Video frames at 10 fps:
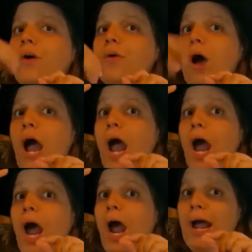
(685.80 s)

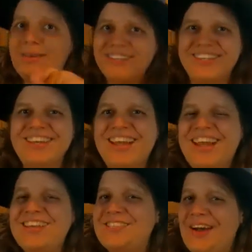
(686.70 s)
ah!
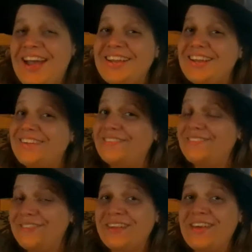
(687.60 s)
So I didn't,
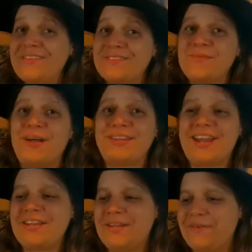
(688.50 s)
you know, that was well done.
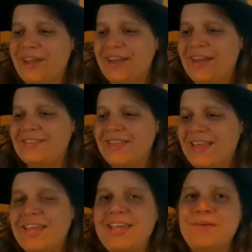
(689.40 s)
I didn't recognize that
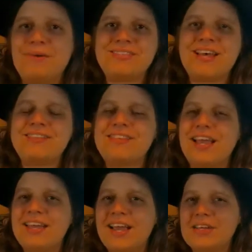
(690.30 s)
he was that side
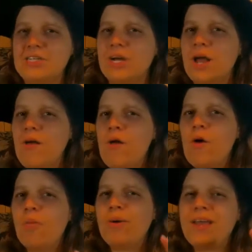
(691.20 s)
character.
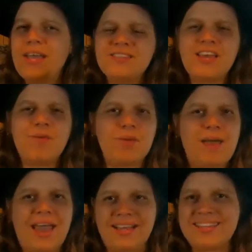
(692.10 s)
But his coming
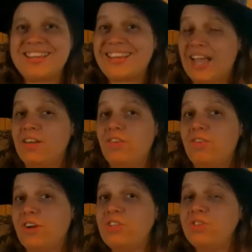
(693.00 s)
back did kind of
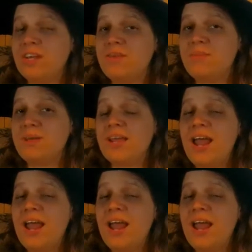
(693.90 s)
frustrate me.